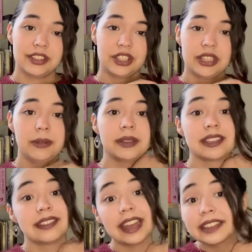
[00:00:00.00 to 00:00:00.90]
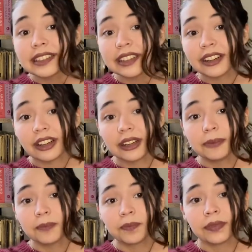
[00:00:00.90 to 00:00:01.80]
She was a test knitter
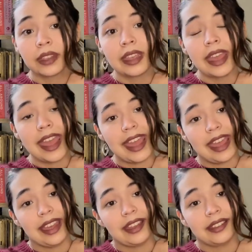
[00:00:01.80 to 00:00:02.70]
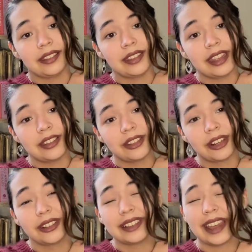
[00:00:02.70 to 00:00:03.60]
and it
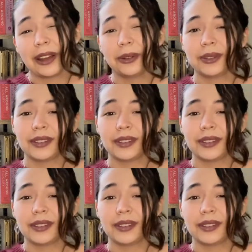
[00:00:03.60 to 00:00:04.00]
turned out